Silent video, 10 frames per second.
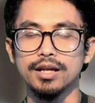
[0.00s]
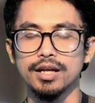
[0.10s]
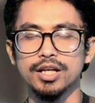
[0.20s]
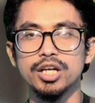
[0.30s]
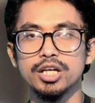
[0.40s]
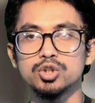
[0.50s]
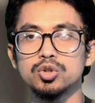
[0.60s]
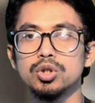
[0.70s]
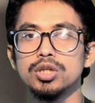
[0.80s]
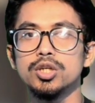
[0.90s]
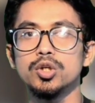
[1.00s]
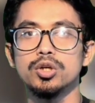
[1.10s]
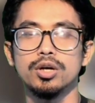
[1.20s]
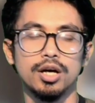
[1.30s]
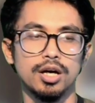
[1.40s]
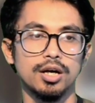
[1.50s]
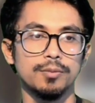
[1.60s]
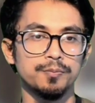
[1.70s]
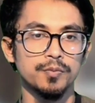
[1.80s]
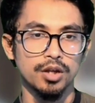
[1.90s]
He actually
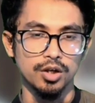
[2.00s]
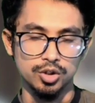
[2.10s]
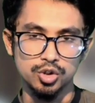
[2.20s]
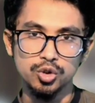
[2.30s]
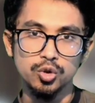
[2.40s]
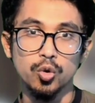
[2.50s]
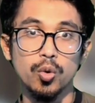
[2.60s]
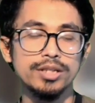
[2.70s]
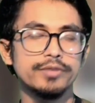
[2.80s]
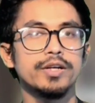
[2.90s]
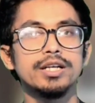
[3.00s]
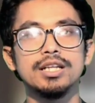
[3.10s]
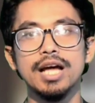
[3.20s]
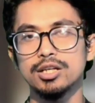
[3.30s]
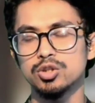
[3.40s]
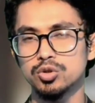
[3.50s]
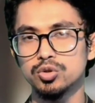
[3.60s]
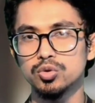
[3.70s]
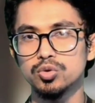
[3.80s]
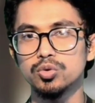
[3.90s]
do whatever he like to
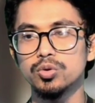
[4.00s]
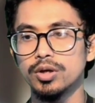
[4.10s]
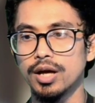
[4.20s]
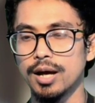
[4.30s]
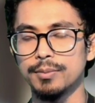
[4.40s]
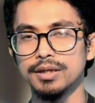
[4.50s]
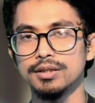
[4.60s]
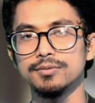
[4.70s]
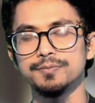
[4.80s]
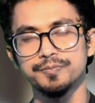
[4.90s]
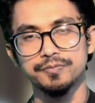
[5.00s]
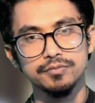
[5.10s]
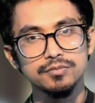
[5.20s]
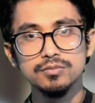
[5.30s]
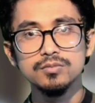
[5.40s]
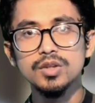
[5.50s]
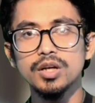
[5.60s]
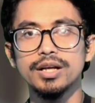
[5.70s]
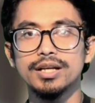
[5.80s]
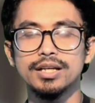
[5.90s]
do. I mean,
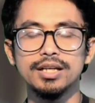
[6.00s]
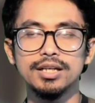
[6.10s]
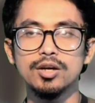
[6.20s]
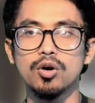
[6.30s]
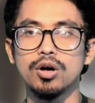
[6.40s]
he